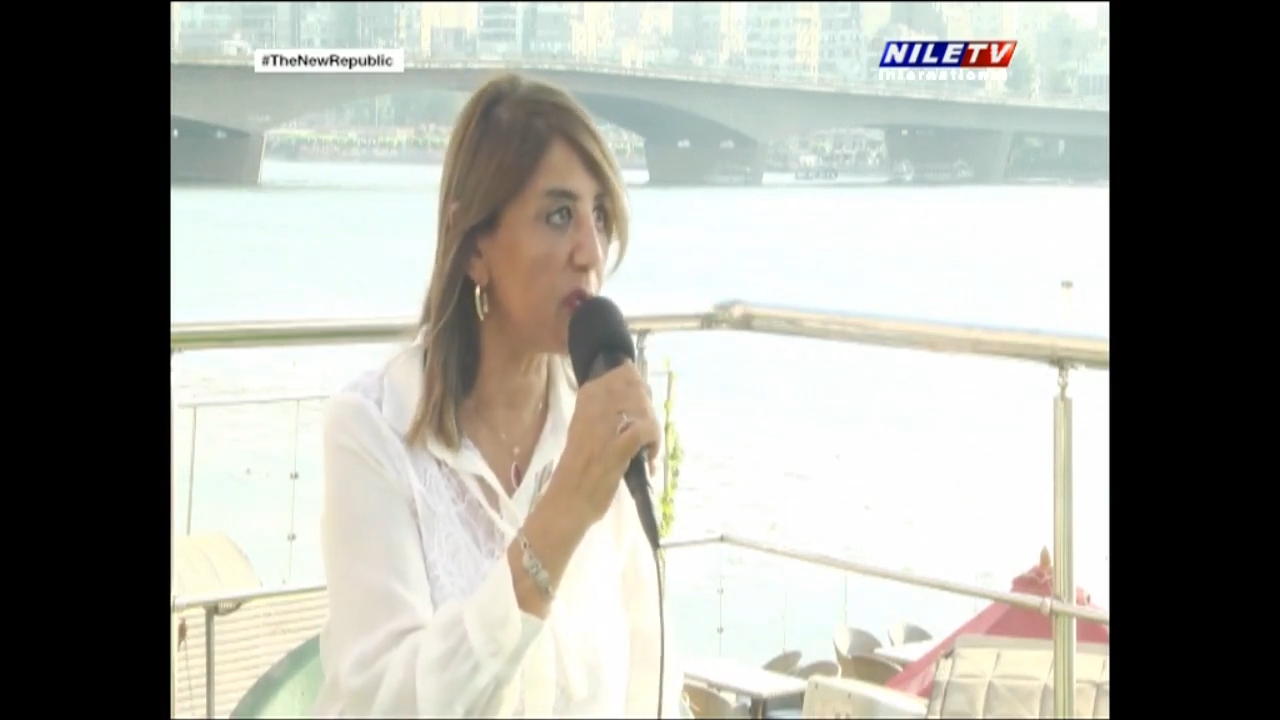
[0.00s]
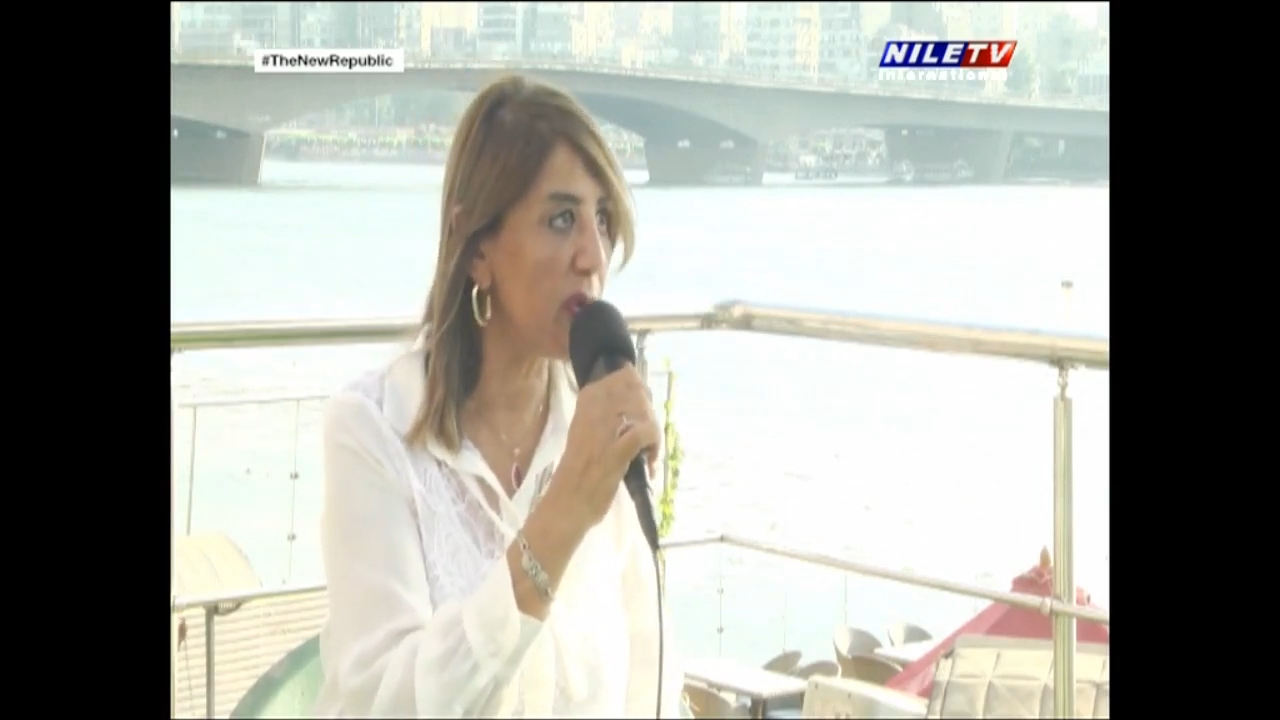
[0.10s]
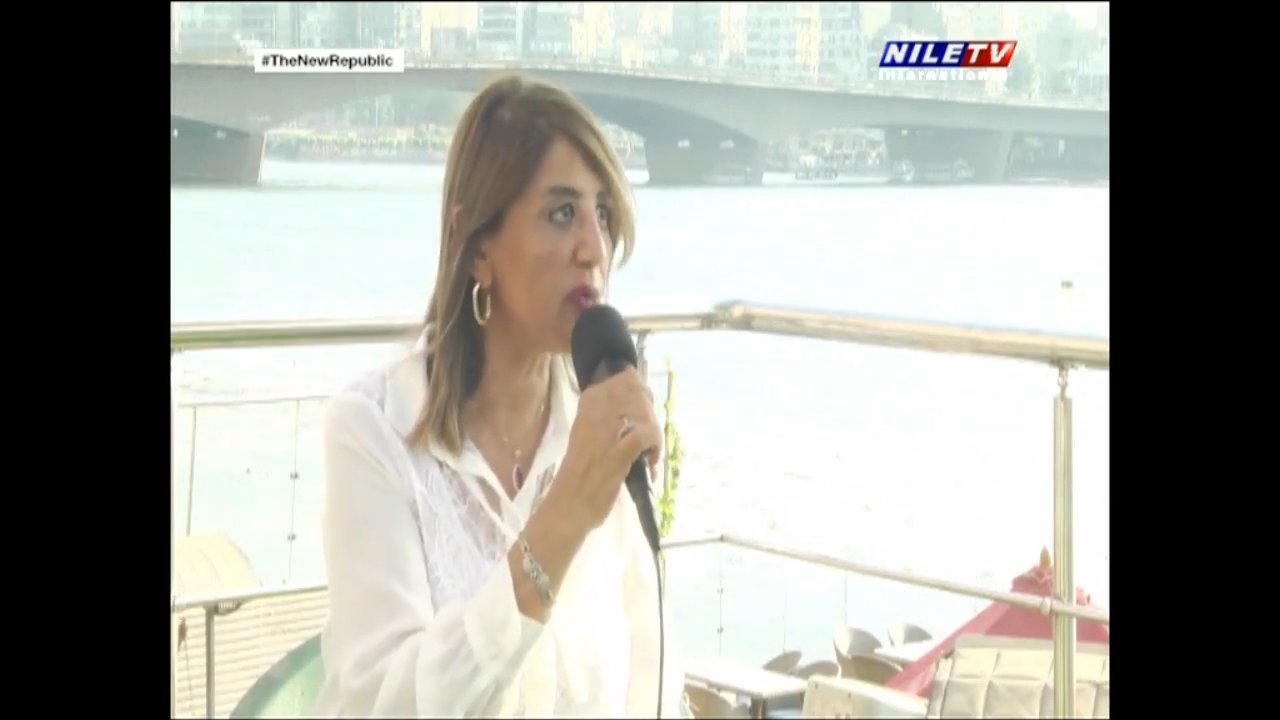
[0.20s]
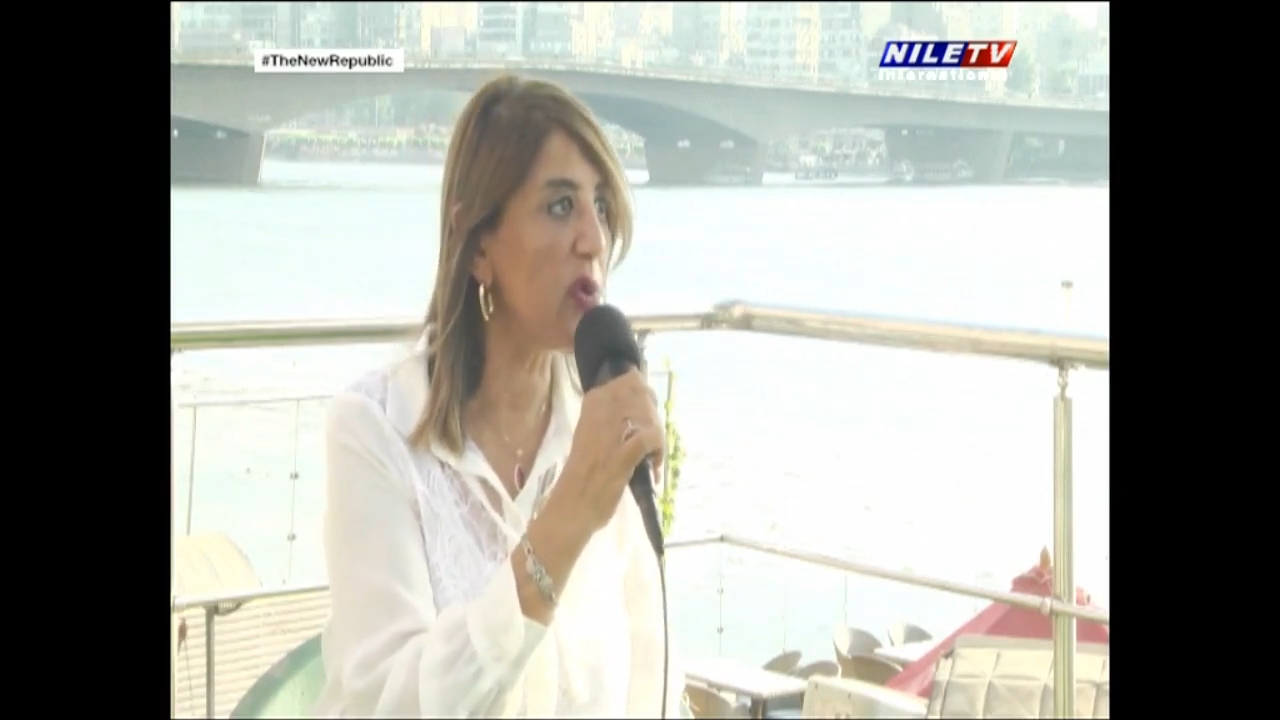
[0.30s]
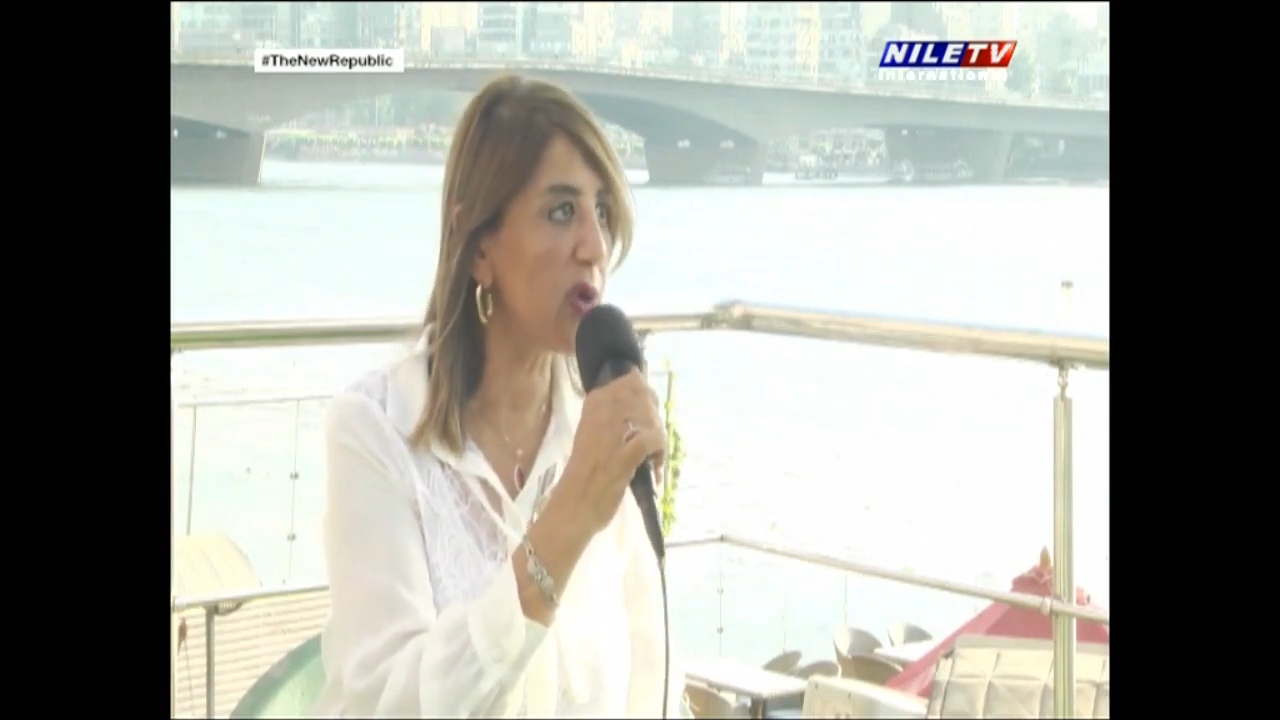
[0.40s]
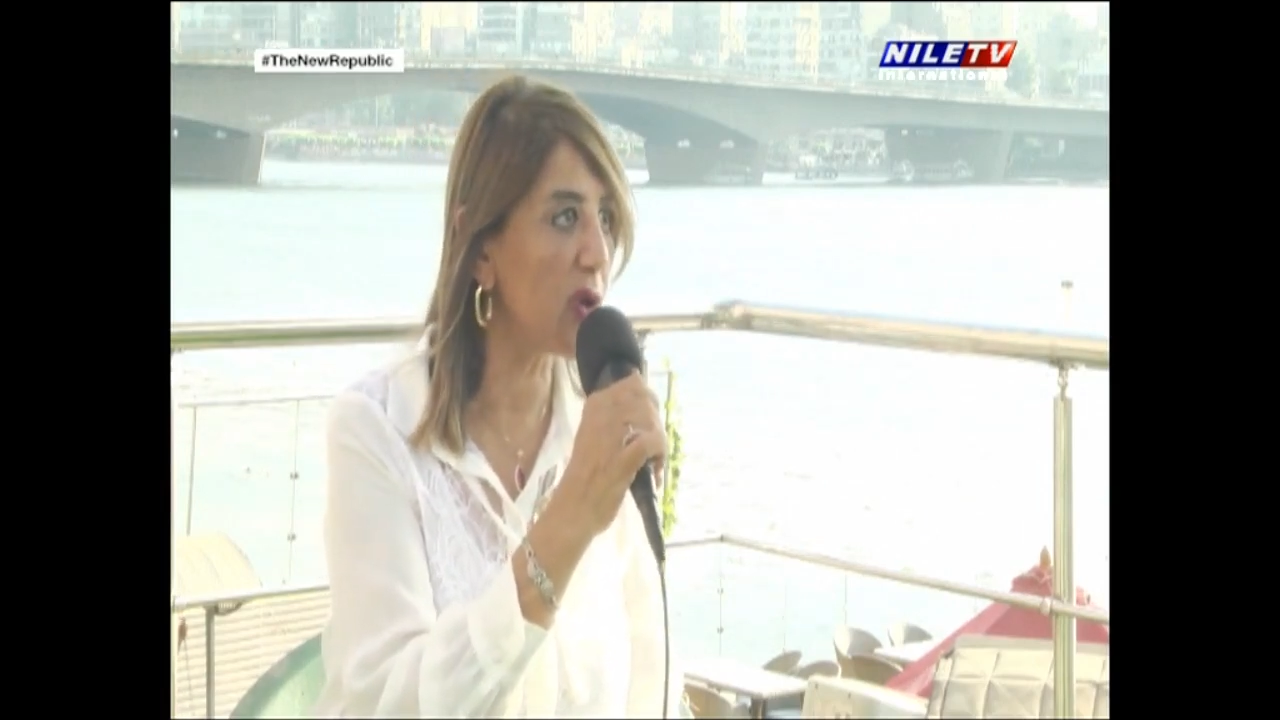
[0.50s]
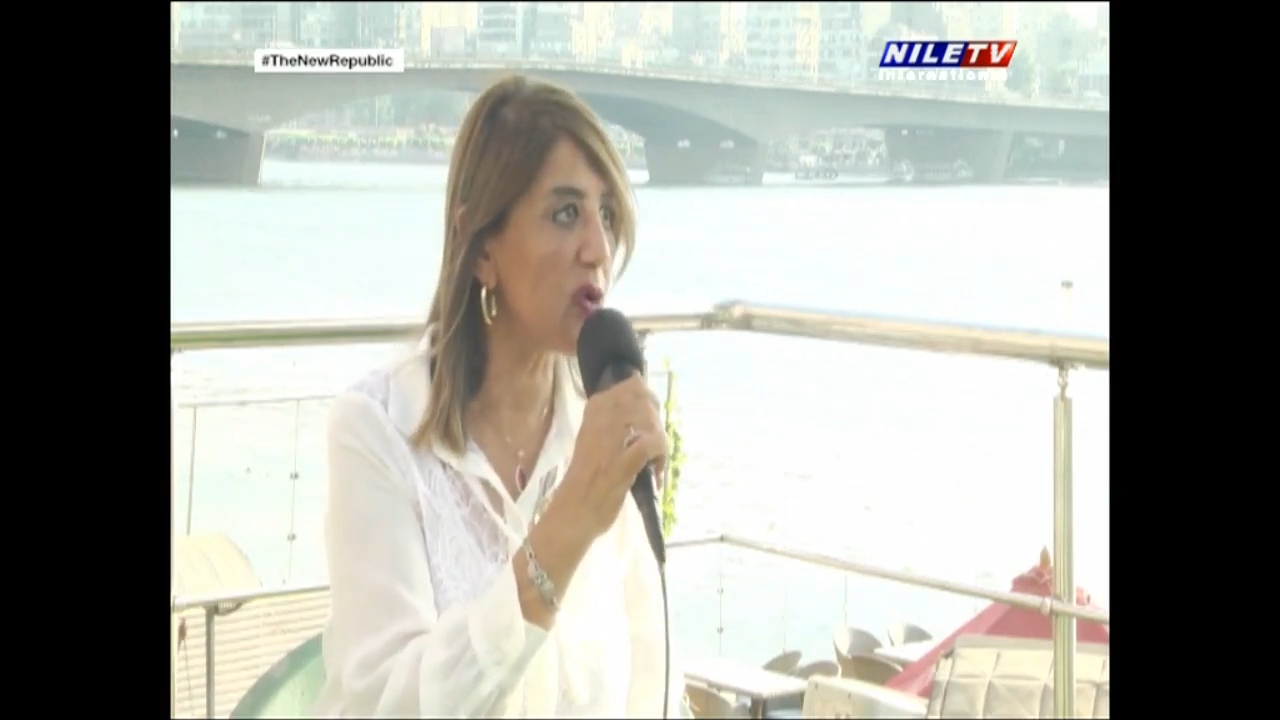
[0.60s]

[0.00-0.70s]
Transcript: with water yeah.